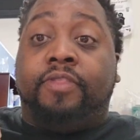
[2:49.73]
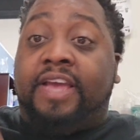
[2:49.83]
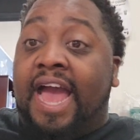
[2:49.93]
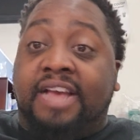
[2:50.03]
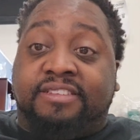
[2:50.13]

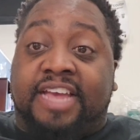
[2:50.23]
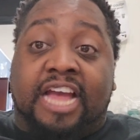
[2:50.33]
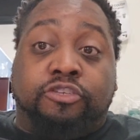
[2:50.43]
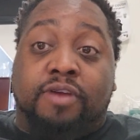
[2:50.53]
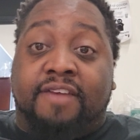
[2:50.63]
the guys that
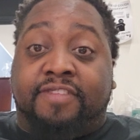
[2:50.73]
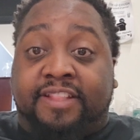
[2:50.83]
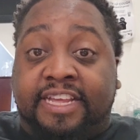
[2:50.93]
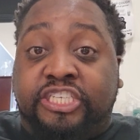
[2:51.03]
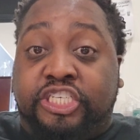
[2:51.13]
got
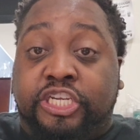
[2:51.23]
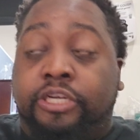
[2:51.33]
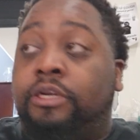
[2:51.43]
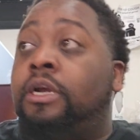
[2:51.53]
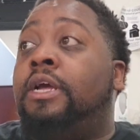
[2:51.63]
drafted this
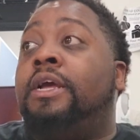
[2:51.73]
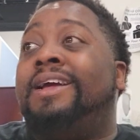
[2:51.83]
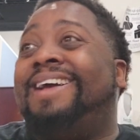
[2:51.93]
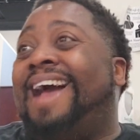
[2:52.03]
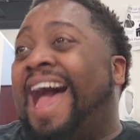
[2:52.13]
year,
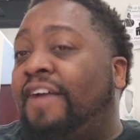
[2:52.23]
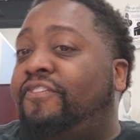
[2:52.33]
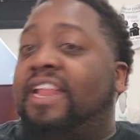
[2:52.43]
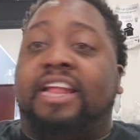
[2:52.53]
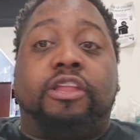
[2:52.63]

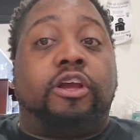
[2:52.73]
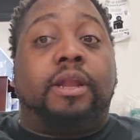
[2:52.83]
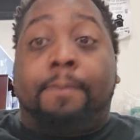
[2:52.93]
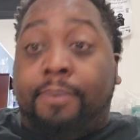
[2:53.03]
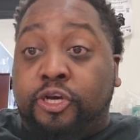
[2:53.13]
I feel like they're
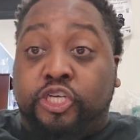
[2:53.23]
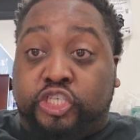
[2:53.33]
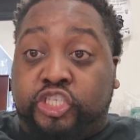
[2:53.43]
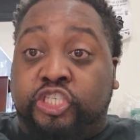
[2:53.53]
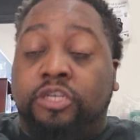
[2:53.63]
going to
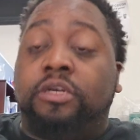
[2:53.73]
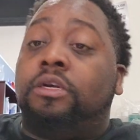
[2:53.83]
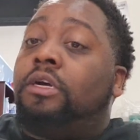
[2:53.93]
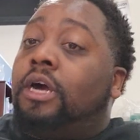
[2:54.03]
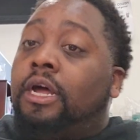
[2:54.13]
push
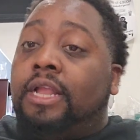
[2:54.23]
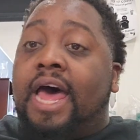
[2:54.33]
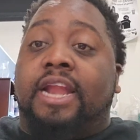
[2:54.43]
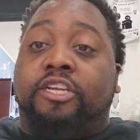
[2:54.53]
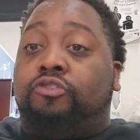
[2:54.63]
a
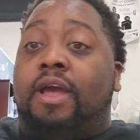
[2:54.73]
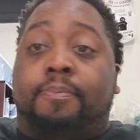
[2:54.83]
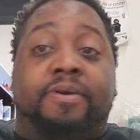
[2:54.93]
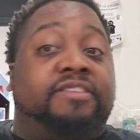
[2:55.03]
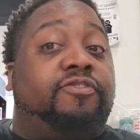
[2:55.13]
lot of the
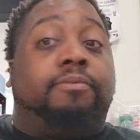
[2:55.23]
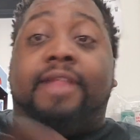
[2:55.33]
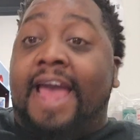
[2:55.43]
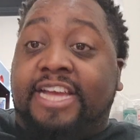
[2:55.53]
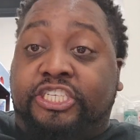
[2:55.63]
draft picks
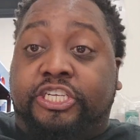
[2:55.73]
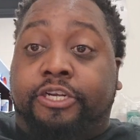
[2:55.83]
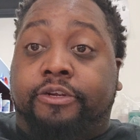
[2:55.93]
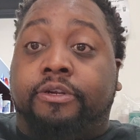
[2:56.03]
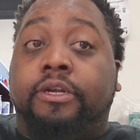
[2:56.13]
from last
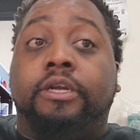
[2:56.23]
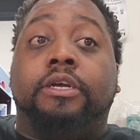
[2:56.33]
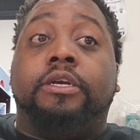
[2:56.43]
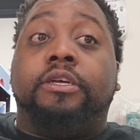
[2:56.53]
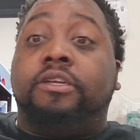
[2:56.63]
year
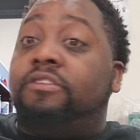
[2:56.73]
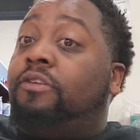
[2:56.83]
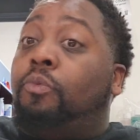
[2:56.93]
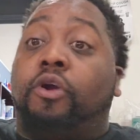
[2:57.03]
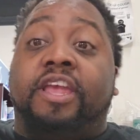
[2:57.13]

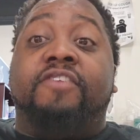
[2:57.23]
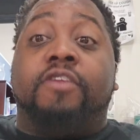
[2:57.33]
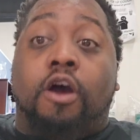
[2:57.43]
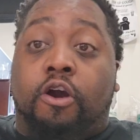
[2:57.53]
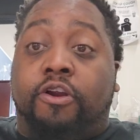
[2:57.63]
to work
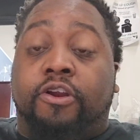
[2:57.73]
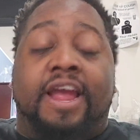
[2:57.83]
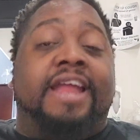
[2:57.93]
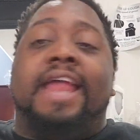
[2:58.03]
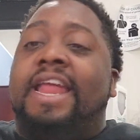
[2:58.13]
even harder.
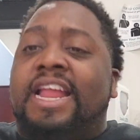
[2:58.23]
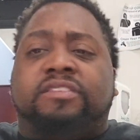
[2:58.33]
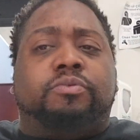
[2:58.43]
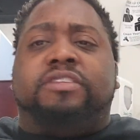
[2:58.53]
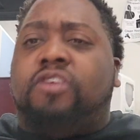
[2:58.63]
And
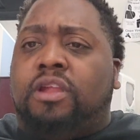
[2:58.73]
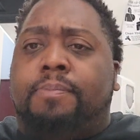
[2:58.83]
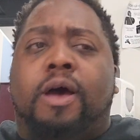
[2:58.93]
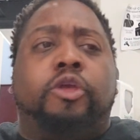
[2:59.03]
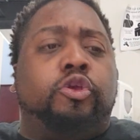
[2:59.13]
that's what it's all
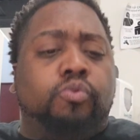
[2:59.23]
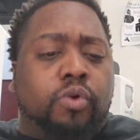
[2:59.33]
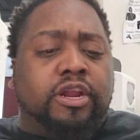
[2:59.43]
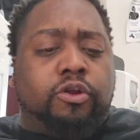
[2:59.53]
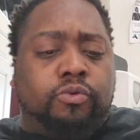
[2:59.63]
about. You
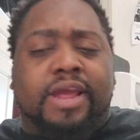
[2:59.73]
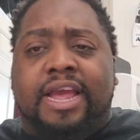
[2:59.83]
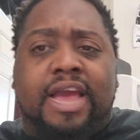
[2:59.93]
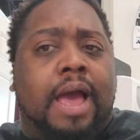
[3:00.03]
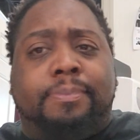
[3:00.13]
want to
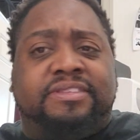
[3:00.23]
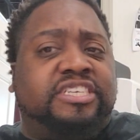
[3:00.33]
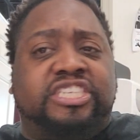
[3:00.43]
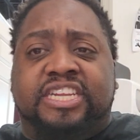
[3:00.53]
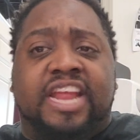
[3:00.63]
create
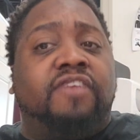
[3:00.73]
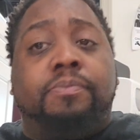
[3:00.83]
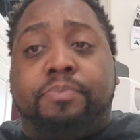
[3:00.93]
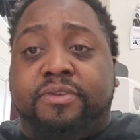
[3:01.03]
competition in every